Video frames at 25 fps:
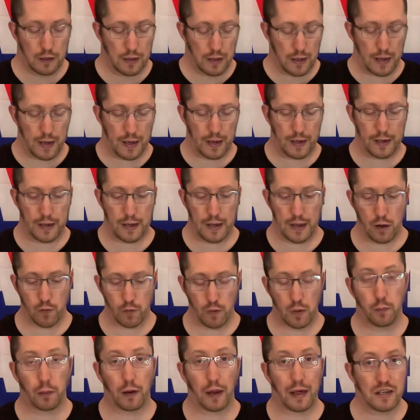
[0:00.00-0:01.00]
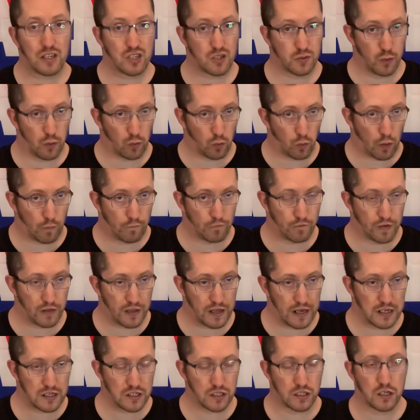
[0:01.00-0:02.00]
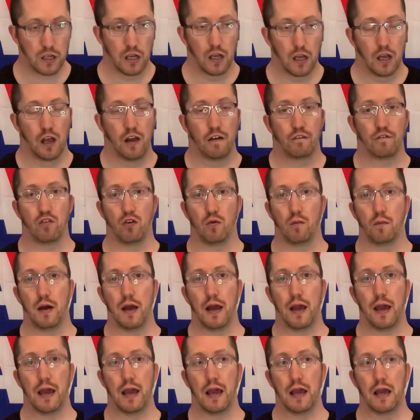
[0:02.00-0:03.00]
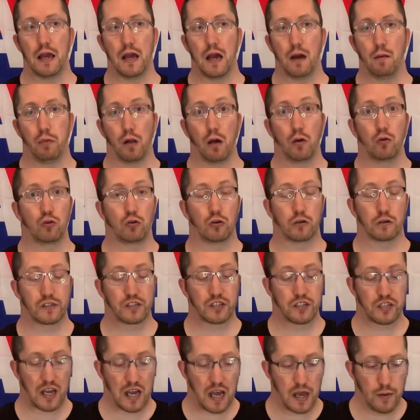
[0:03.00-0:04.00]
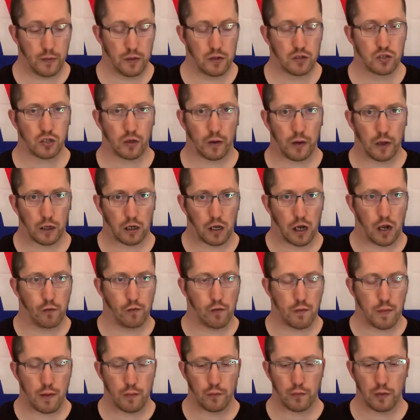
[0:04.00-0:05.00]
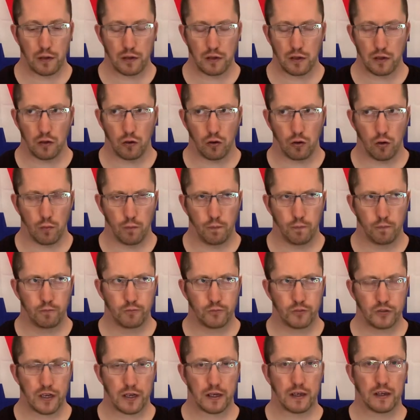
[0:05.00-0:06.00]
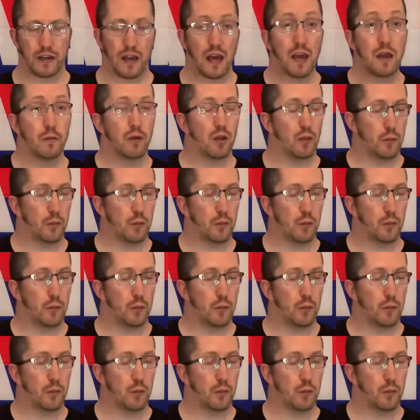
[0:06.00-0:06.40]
replacement one for this from a bloke called Simon. Sorry, I can't remember your second name in a